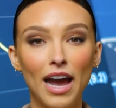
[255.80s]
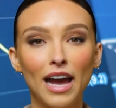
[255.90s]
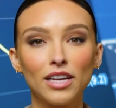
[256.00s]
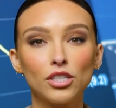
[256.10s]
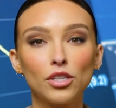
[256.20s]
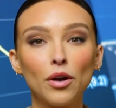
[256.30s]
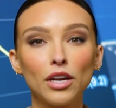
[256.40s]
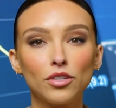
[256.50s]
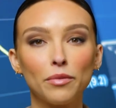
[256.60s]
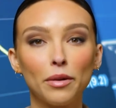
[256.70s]
and a
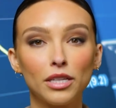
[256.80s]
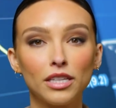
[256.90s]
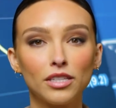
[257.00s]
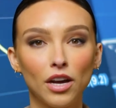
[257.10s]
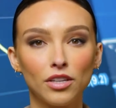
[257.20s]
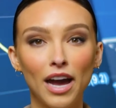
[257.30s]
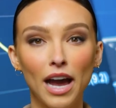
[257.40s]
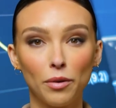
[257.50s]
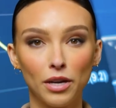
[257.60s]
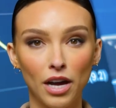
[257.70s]
$200 million
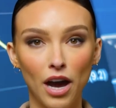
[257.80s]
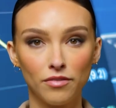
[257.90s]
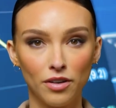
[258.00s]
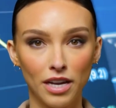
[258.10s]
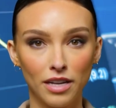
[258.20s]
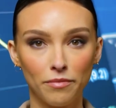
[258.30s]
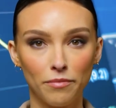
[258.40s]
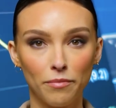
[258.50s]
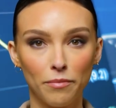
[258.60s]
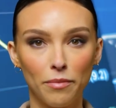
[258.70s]
equity offering.
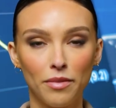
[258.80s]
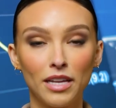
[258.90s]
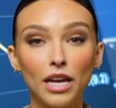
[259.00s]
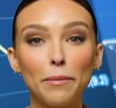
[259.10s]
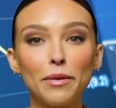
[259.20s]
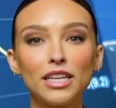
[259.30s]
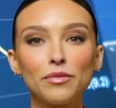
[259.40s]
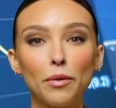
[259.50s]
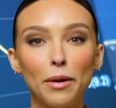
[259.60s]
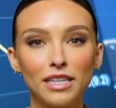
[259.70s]
The company's
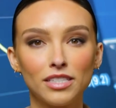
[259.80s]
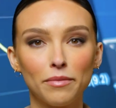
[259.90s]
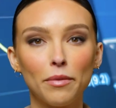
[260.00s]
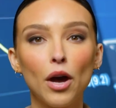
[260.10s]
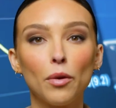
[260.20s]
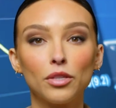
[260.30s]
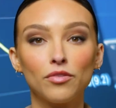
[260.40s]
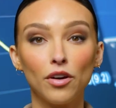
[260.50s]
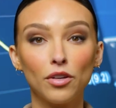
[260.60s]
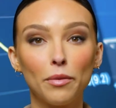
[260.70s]
momentum was
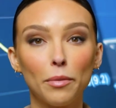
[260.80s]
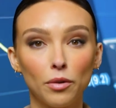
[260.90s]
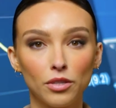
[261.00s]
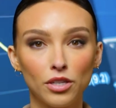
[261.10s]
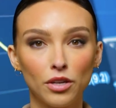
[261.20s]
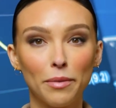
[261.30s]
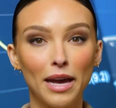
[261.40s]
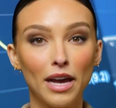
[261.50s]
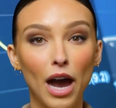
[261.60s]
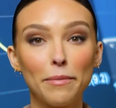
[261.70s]
further bolstered by
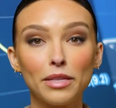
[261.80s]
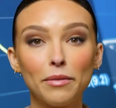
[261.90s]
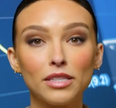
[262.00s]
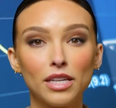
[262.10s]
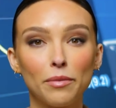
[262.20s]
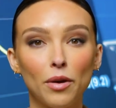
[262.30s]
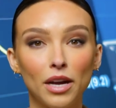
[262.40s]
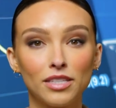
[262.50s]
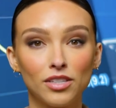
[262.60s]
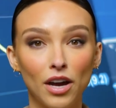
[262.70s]
an optimistic
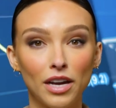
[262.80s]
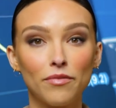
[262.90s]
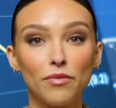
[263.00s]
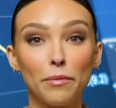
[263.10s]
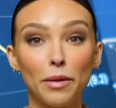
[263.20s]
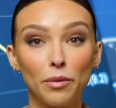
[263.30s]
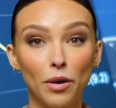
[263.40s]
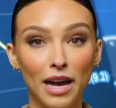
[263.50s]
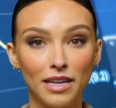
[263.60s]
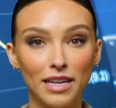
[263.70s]
price target from B.
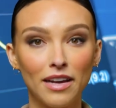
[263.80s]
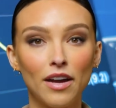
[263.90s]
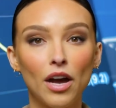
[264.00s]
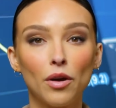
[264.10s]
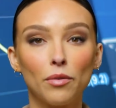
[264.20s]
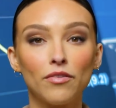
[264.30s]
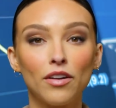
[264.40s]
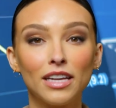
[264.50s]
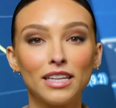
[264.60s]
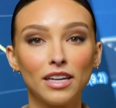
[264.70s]
Riley,
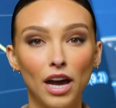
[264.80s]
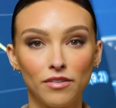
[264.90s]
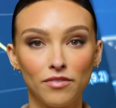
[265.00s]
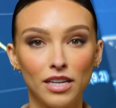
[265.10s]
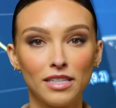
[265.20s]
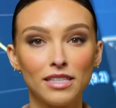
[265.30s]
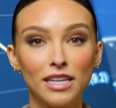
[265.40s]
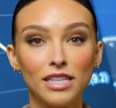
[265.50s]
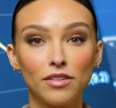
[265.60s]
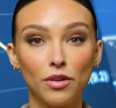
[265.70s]
reflecting confidence in
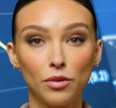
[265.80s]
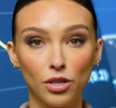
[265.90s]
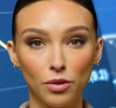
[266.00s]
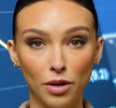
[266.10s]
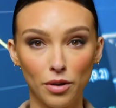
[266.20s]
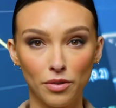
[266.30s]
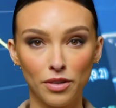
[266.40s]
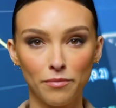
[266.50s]
its future growth.